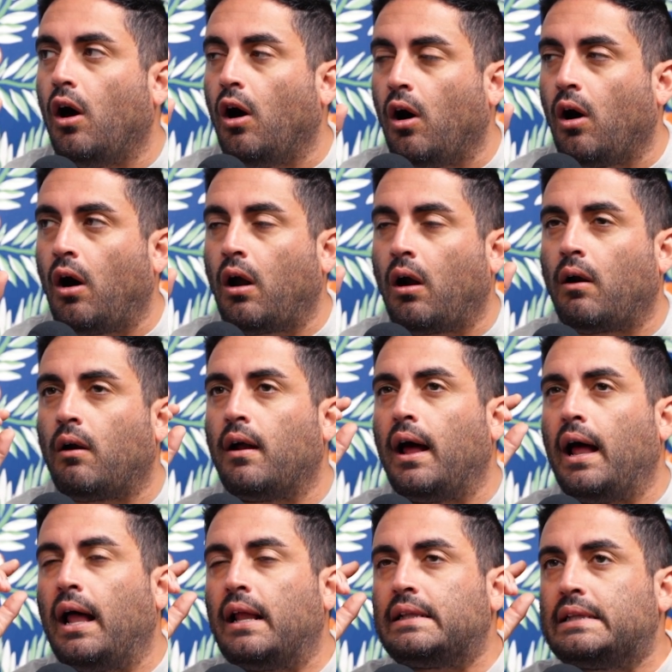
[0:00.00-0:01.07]
are
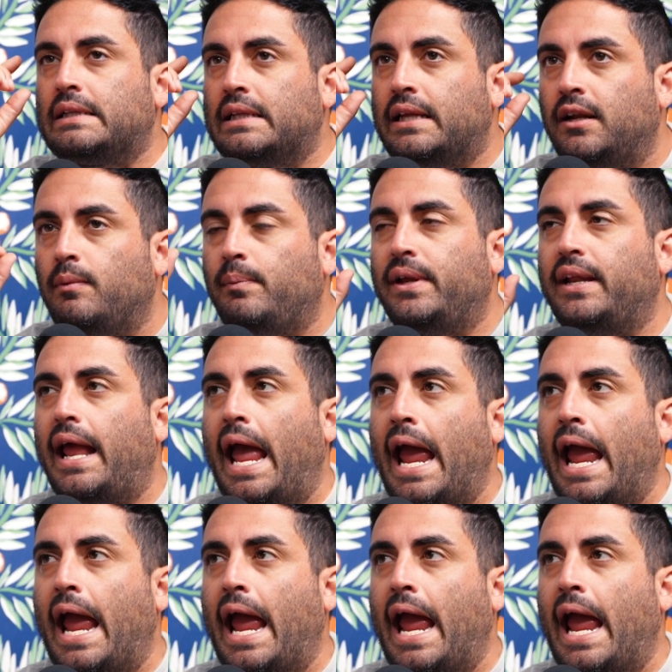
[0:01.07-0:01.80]
a little bit